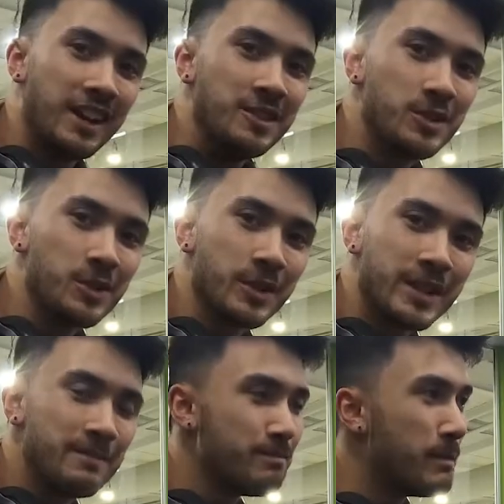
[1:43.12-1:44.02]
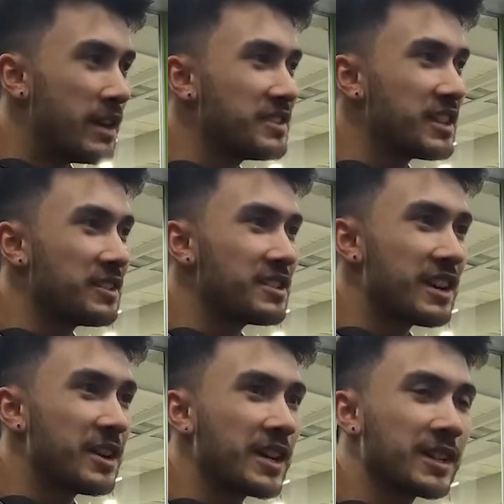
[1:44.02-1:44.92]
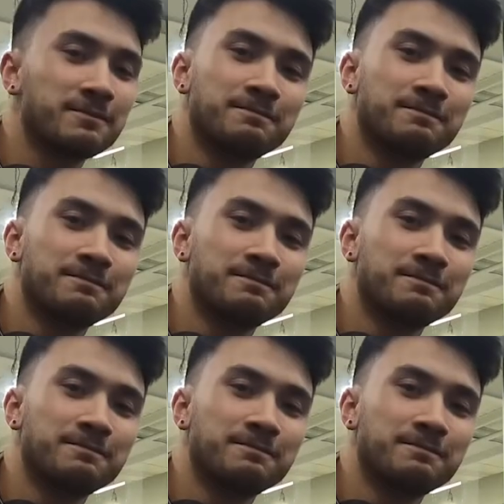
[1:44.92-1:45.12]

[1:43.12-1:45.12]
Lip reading: And jewelry may sound generic,